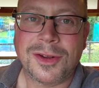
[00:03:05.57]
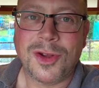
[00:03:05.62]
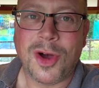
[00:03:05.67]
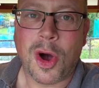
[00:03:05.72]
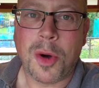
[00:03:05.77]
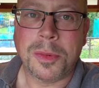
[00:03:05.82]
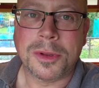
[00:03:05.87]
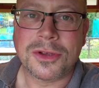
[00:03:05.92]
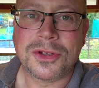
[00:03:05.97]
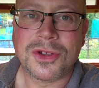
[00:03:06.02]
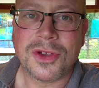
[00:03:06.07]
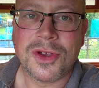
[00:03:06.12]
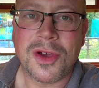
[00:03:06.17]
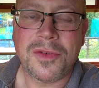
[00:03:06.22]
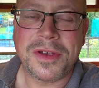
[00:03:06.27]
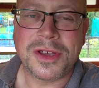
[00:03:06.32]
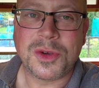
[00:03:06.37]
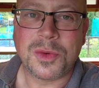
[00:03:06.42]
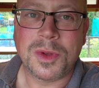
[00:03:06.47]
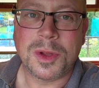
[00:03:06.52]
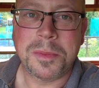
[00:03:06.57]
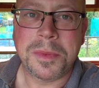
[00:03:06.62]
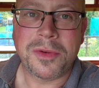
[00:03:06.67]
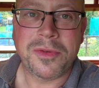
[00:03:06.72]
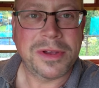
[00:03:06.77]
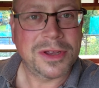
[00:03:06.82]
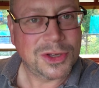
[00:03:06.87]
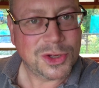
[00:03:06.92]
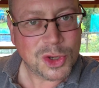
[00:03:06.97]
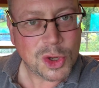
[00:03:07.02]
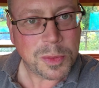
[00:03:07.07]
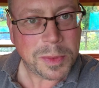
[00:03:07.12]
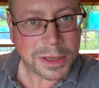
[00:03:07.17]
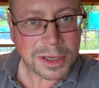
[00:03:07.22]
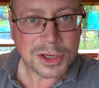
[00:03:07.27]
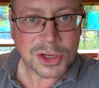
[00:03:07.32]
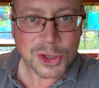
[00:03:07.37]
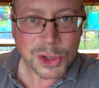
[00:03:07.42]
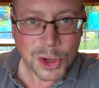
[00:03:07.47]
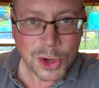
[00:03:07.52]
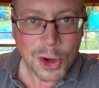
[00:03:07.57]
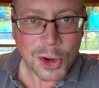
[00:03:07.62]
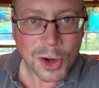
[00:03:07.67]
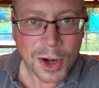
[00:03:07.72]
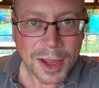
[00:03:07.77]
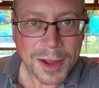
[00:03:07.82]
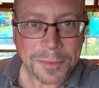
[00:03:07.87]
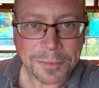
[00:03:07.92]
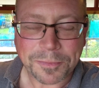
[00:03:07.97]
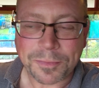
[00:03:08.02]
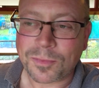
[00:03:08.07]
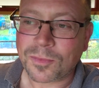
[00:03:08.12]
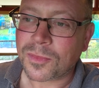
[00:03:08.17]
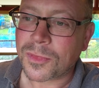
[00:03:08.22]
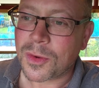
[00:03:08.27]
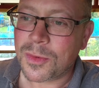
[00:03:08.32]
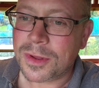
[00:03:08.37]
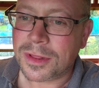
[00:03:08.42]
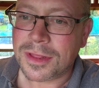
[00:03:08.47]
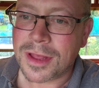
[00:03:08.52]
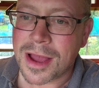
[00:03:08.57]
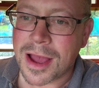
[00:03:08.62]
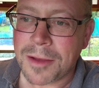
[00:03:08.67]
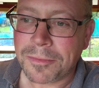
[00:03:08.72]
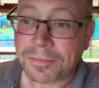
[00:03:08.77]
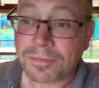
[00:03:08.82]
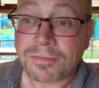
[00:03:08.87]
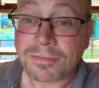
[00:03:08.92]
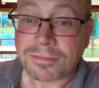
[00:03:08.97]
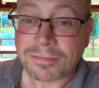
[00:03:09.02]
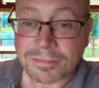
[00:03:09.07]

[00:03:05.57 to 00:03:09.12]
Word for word: Normal service will be resuming shortly with that.